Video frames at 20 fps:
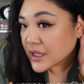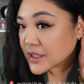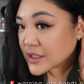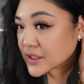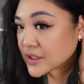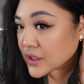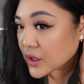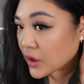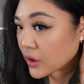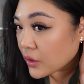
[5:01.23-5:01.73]

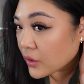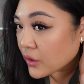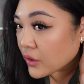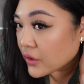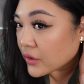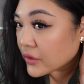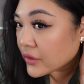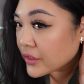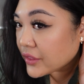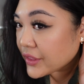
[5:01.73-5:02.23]

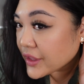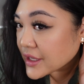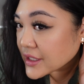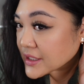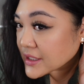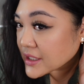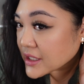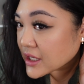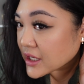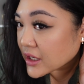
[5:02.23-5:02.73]
So
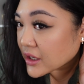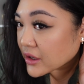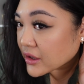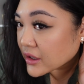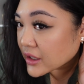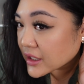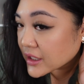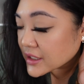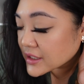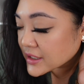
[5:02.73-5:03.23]
this here
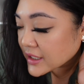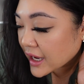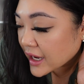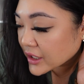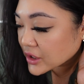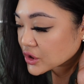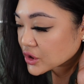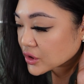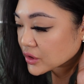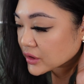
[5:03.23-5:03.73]
is
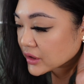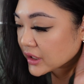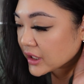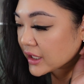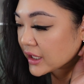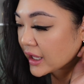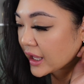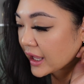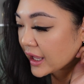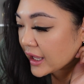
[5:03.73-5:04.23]

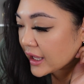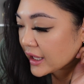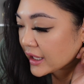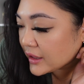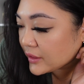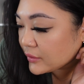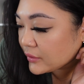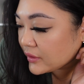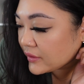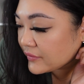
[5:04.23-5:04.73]
actually a
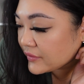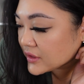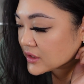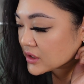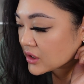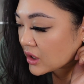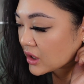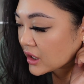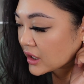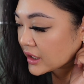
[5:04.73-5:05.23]
Louis
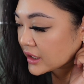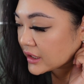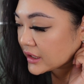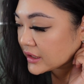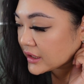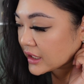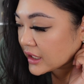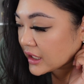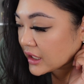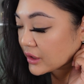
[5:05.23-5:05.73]

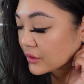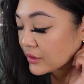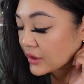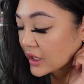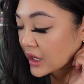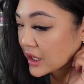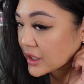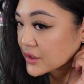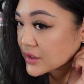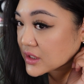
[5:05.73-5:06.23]
Vuitton earring.
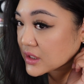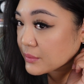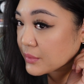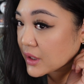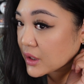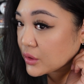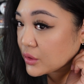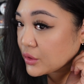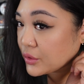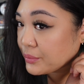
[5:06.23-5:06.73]
It used to be
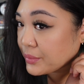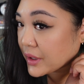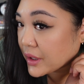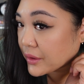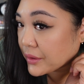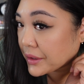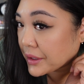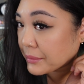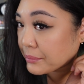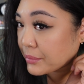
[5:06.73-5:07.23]
a hoop
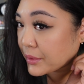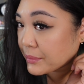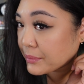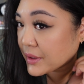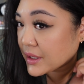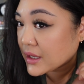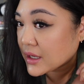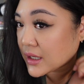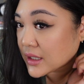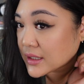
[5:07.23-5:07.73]
earring, but
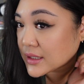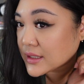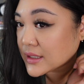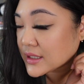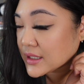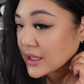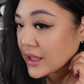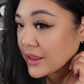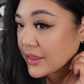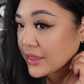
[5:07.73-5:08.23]

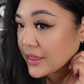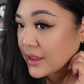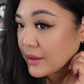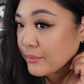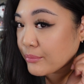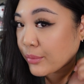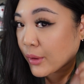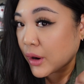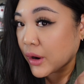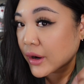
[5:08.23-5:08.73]
because the
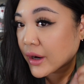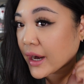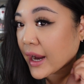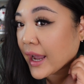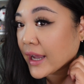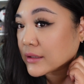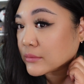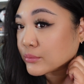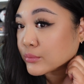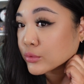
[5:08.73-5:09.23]
bar
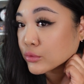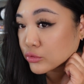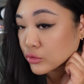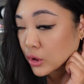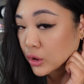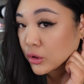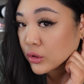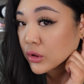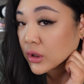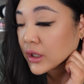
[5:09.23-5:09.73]
had
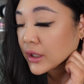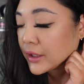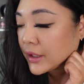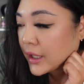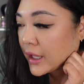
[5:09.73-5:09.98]
broke,